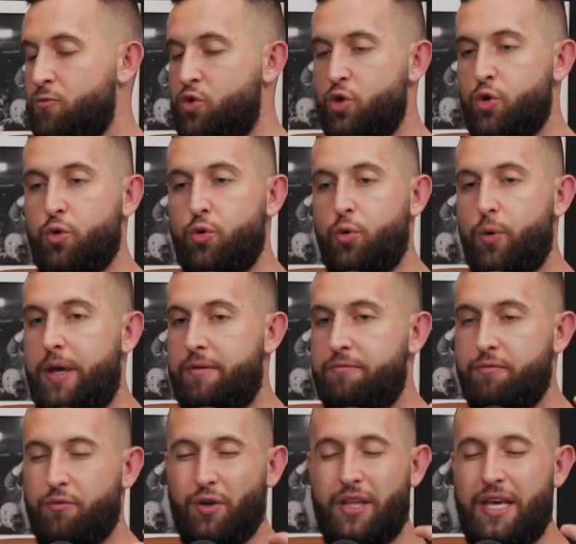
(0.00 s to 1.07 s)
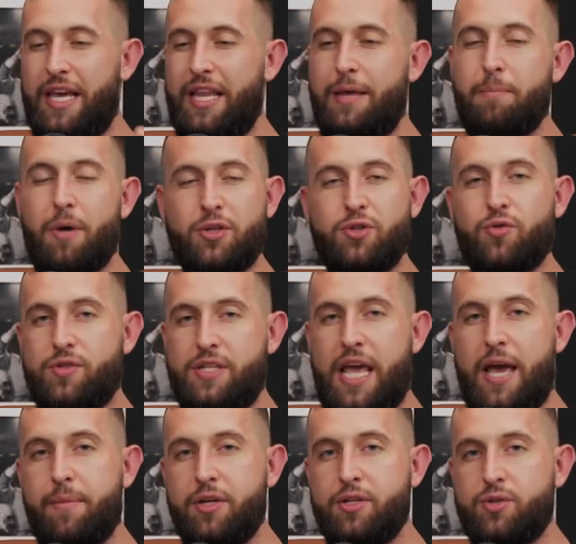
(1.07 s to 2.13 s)
do really any muscle
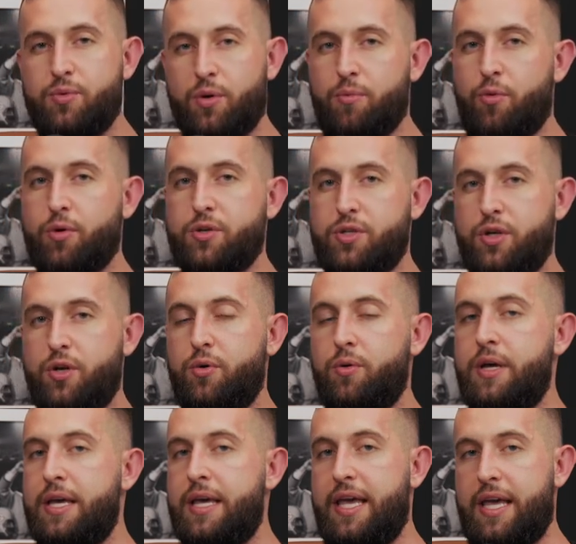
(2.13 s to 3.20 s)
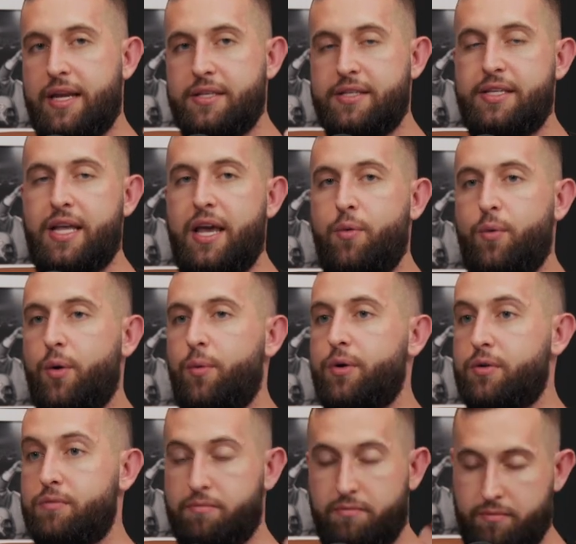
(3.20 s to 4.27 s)
damage. We're more so in a state where
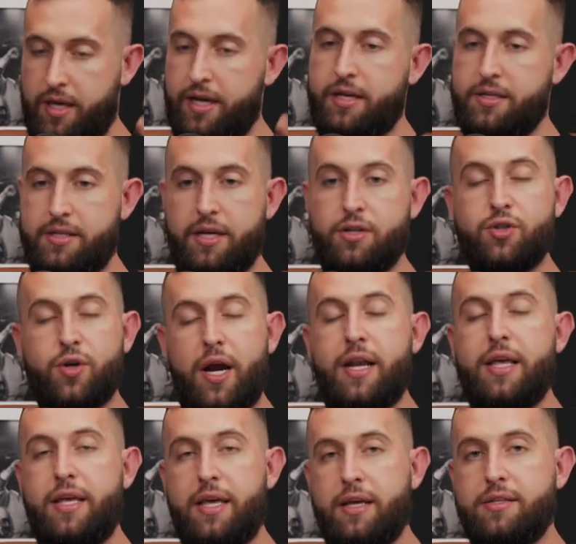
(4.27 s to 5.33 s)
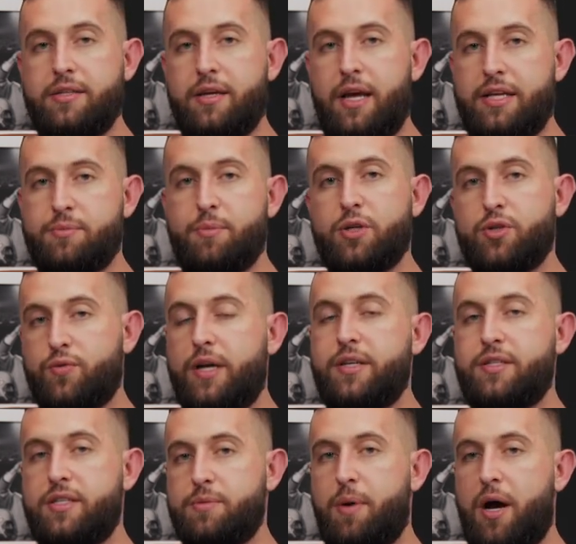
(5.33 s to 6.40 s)
we're like I said, trying to get as much
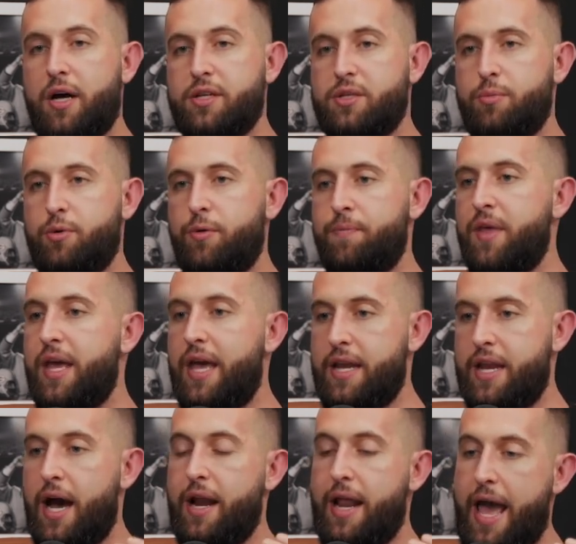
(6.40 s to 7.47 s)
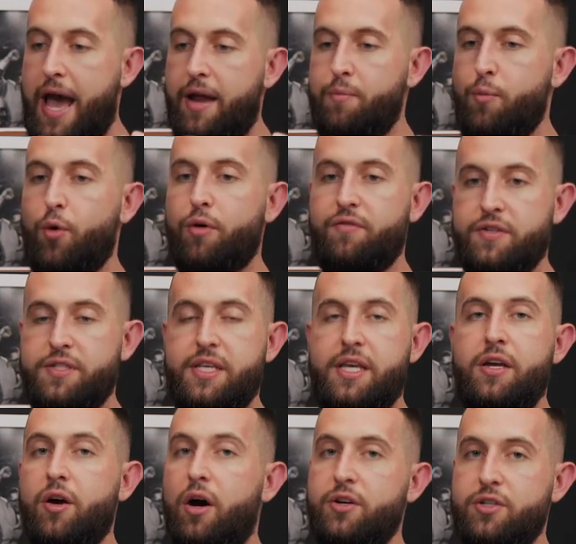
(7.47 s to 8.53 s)
rest as possible and not add more
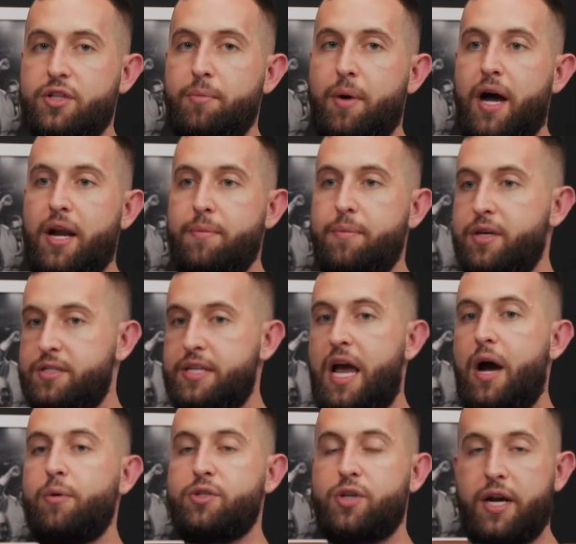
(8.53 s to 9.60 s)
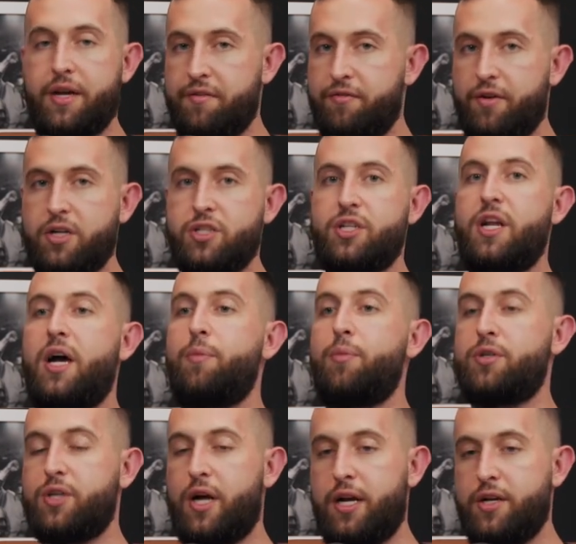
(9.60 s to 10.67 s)
fatigue onto the body, because now we're trying to freshen up.
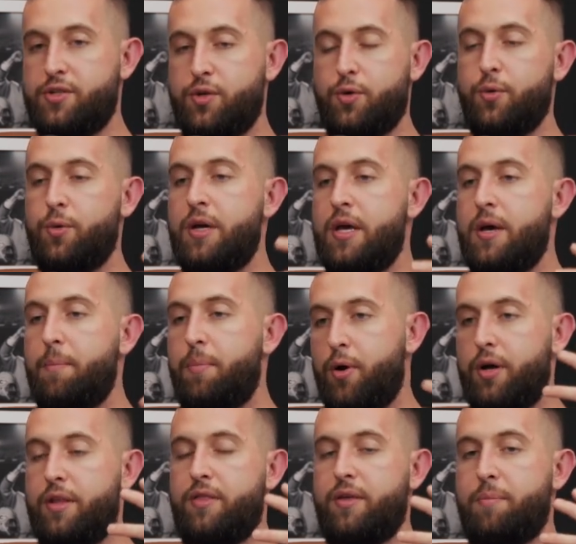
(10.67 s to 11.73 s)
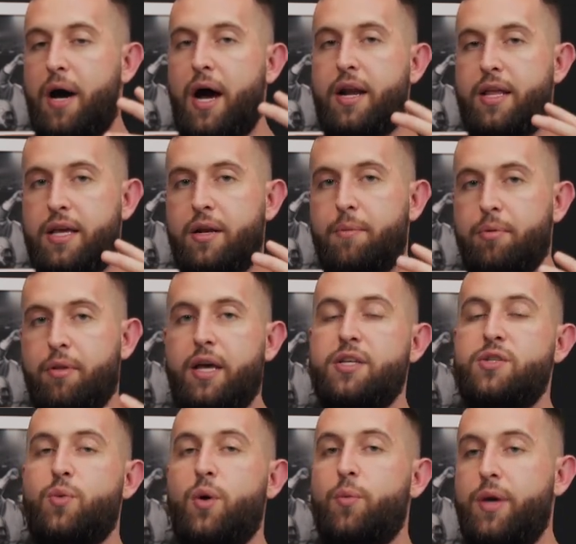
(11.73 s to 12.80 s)
We're trying to put the body in a
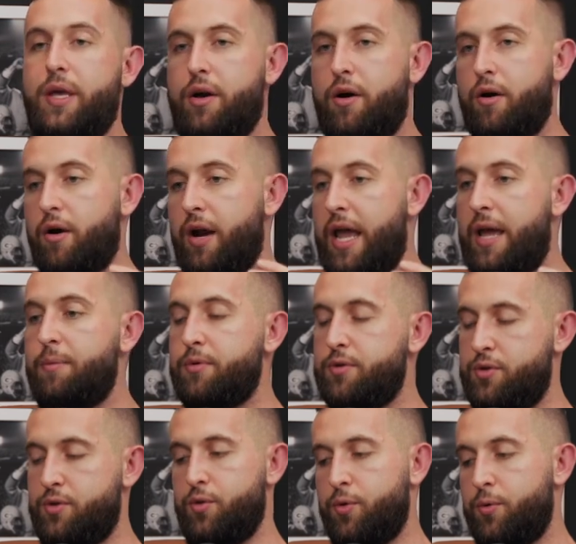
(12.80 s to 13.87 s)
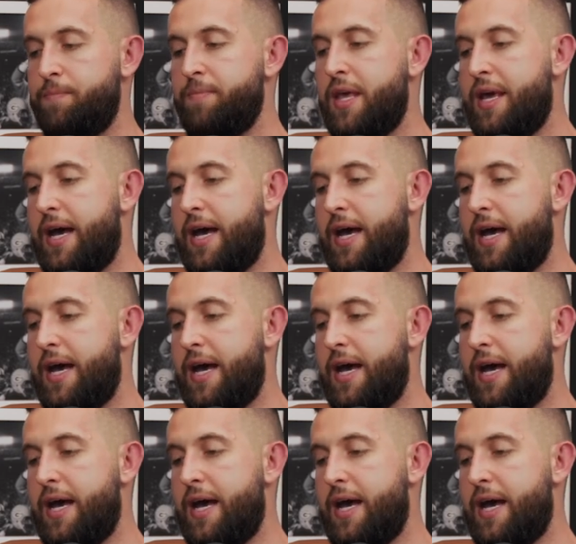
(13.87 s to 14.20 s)
place where we are able to